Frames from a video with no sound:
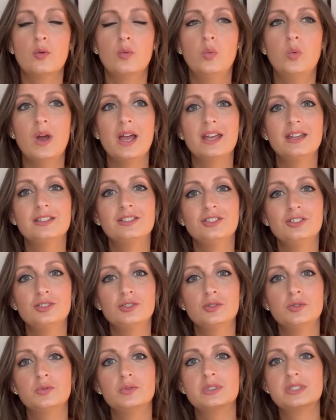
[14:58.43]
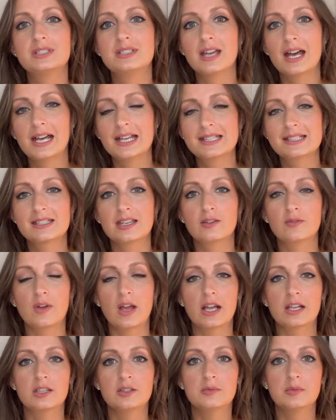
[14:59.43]
when you dust and
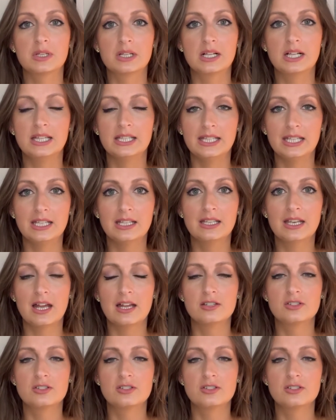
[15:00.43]
vacuum and clean, and